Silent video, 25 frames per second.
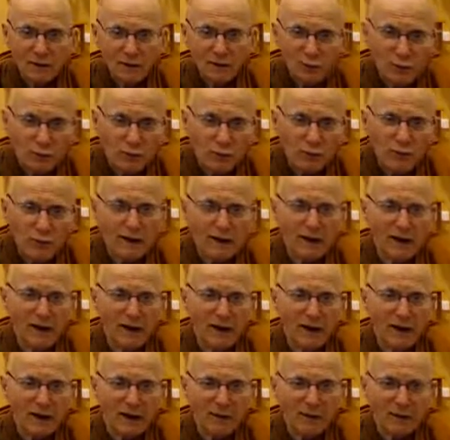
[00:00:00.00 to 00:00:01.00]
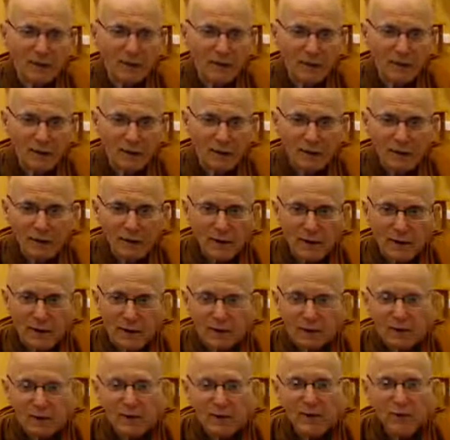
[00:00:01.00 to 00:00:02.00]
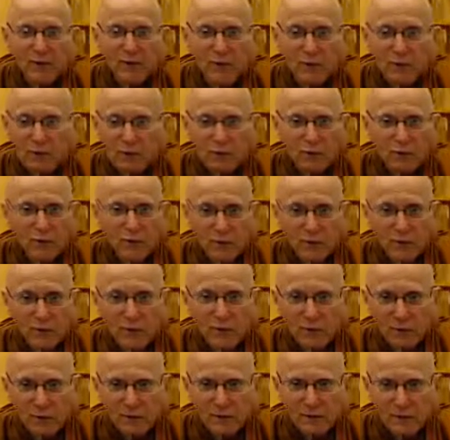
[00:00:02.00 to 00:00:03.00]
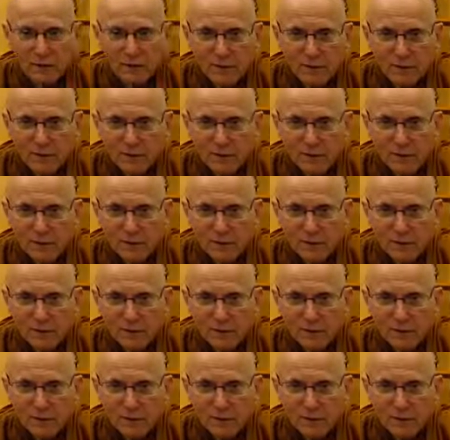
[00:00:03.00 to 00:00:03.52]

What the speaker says: bringing up these wholesome qualities.